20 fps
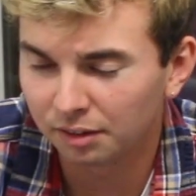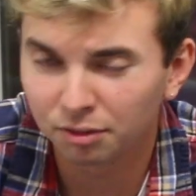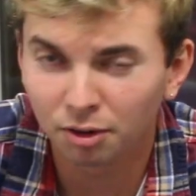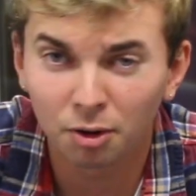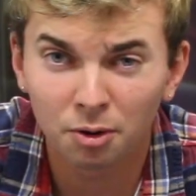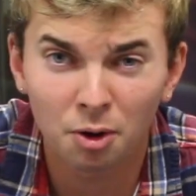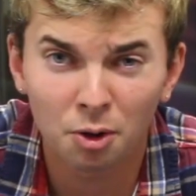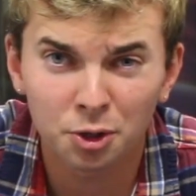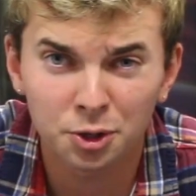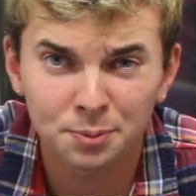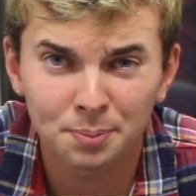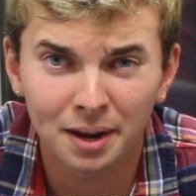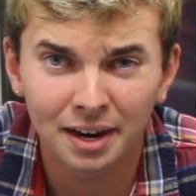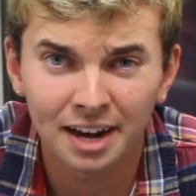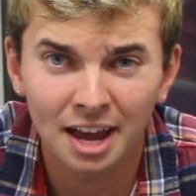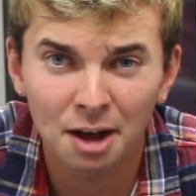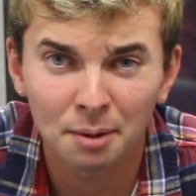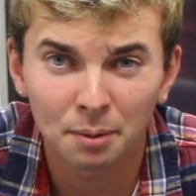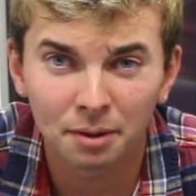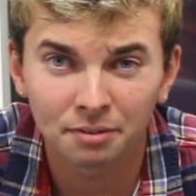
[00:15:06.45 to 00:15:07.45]
If you don't know this by
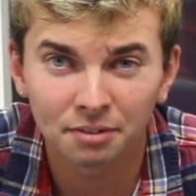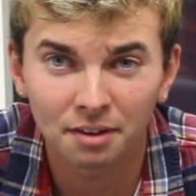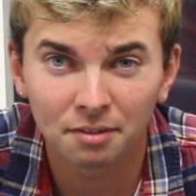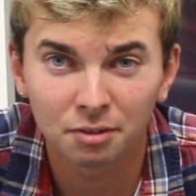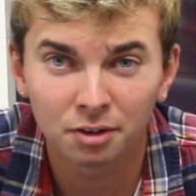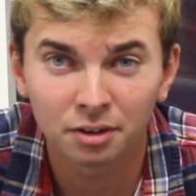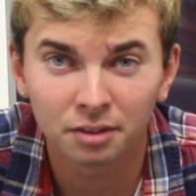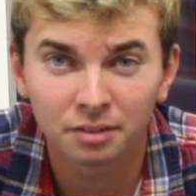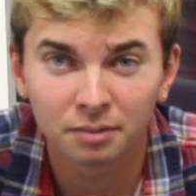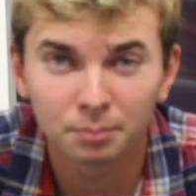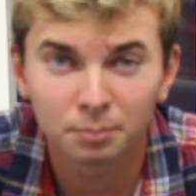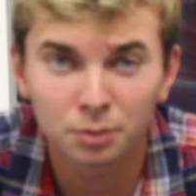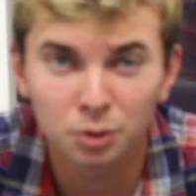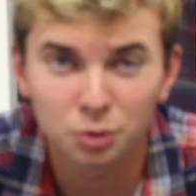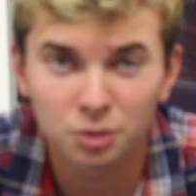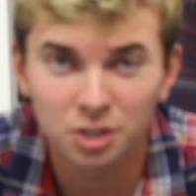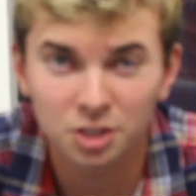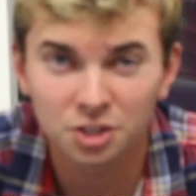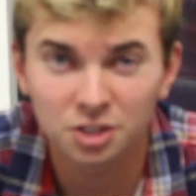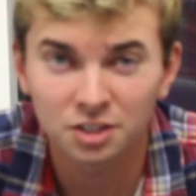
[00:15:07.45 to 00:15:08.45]
now, my favorite
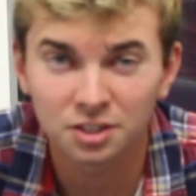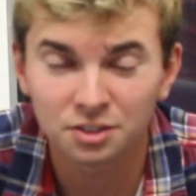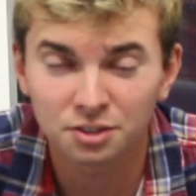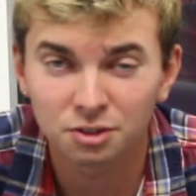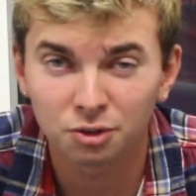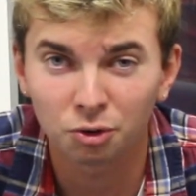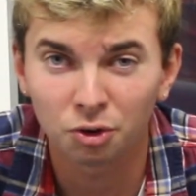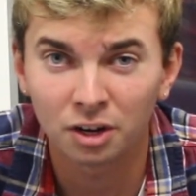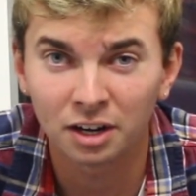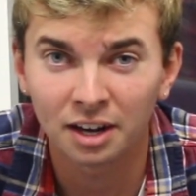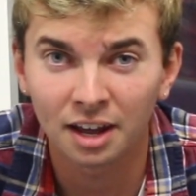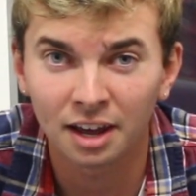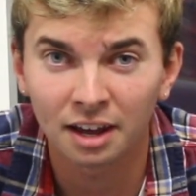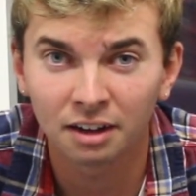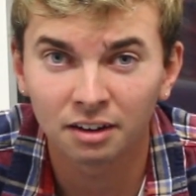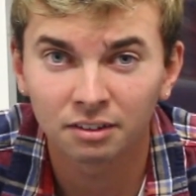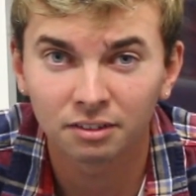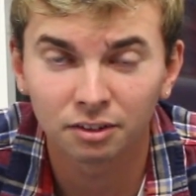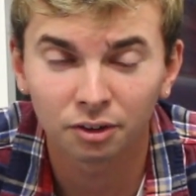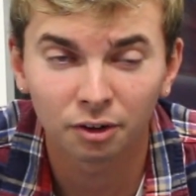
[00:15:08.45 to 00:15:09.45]
musician is Green
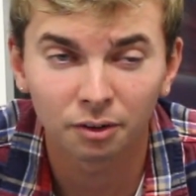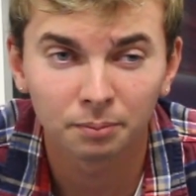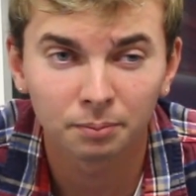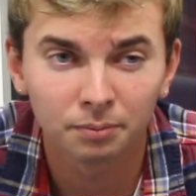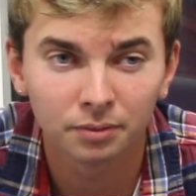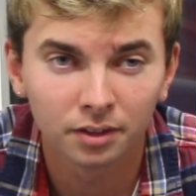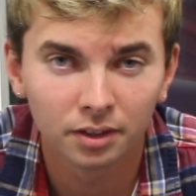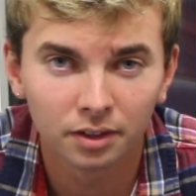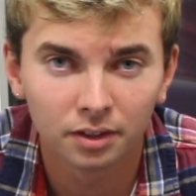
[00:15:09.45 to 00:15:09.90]
Day, or